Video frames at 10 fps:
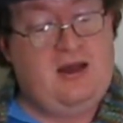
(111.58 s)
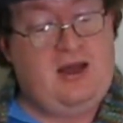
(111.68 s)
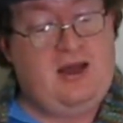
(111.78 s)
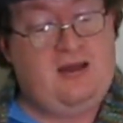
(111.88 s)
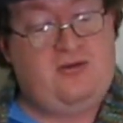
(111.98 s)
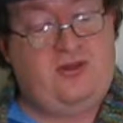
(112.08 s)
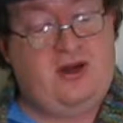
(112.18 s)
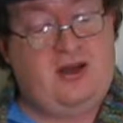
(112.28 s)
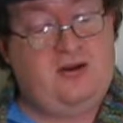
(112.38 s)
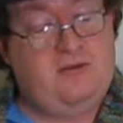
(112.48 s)
And then
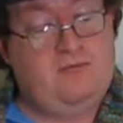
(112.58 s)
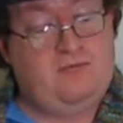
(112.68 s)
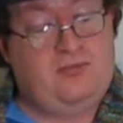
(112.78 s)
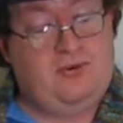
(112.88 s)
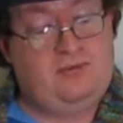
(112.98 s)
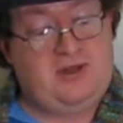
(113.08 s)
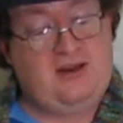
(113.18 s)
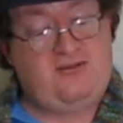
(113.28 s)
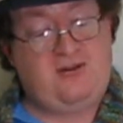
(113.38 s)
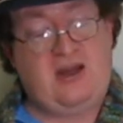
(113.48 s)
I
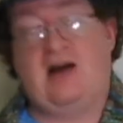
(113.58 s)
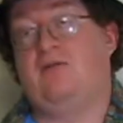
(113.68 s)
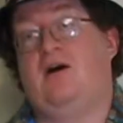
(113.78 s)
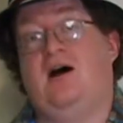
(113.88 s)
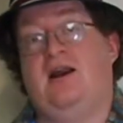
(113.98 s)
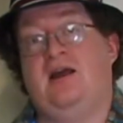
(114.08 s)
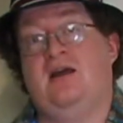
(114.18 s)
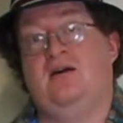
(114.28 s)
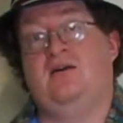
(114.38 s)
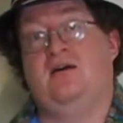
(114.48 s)
place the dowel rod
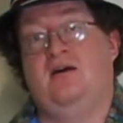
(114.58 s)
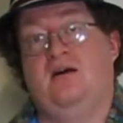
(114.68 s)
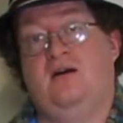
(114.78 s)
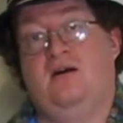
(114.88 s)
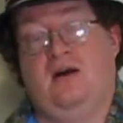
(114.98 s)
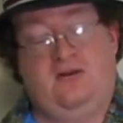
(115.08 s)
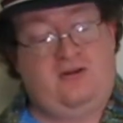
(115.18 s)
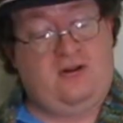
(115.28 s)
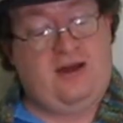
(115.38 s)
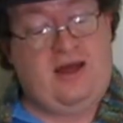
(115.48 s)
in
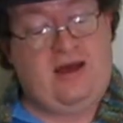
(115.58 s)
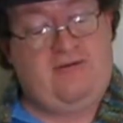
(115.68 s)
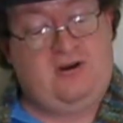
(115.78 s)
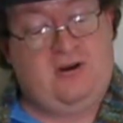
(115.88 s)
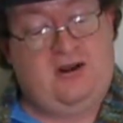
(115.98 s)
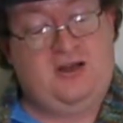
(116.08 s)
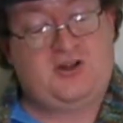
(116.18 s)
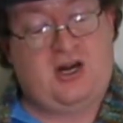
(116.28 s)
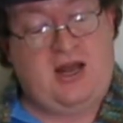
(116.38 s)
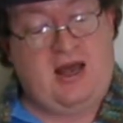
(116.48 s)
until I have it
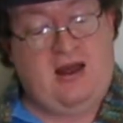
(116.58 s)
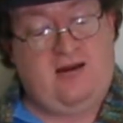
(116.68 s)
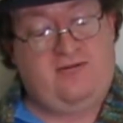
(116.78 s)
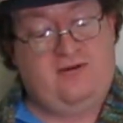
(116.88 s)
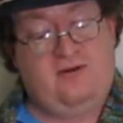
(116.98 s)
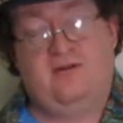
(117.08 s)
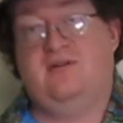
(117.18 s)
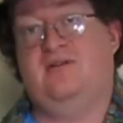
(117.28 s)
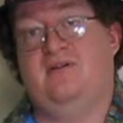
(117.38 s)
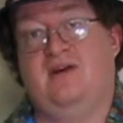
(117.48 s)
1.5
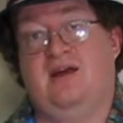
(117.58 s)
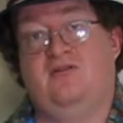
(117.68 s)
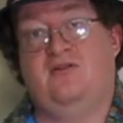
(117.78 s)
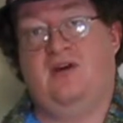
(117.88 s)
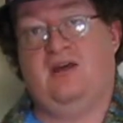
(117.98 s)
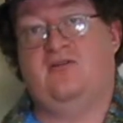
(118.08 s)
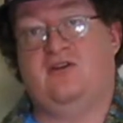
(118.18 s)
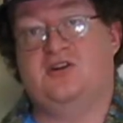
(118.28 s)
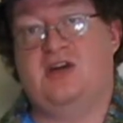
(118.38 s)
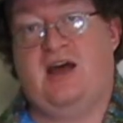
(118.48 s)
inches into the
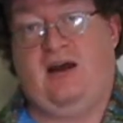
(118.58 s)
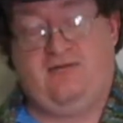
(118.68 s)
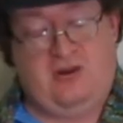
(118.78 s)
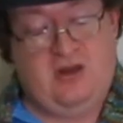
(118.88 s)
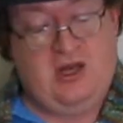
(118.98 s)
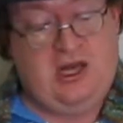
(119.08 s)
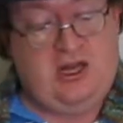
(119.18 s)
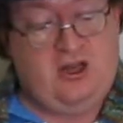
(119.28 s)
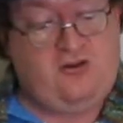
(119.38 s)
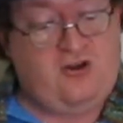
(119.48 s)
shaft.
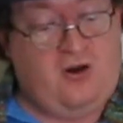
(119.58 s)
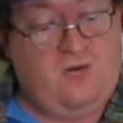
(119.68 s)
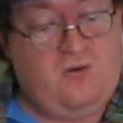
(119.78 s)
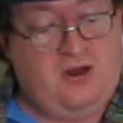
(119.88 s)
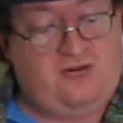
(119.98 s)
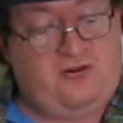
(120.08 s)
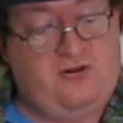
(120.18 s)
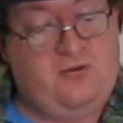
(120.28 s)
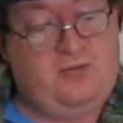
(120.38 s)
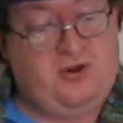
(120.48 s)
You don't want
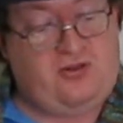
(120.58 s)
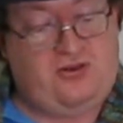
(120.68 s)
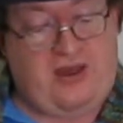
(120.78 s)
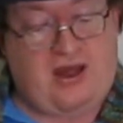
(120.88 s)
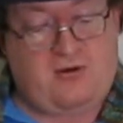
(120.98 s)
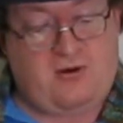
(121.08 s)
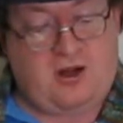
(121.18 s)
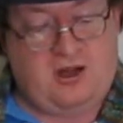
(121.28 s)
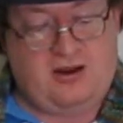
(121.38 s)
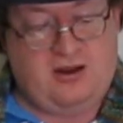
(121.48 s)
to put the dowel
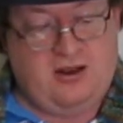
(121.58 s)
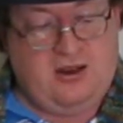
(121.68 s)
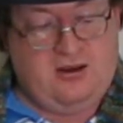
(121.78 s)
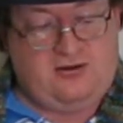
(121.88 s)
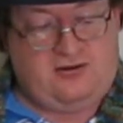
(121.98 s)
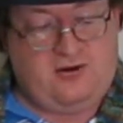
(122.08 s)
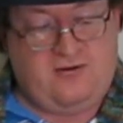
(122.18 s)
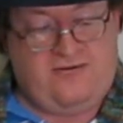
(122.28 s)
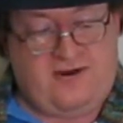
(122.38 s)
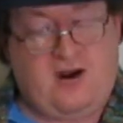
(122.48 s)
rod so
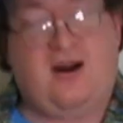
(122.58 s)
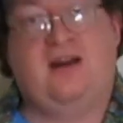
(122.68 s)
far